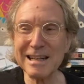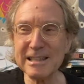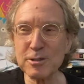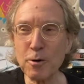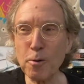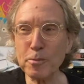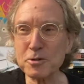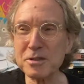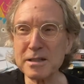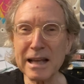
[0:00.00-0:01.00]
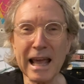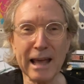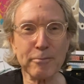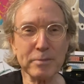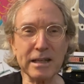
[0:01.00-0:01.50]
It's almost
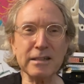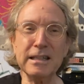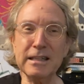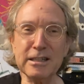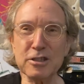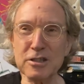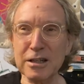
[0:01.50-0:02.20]
ambient in its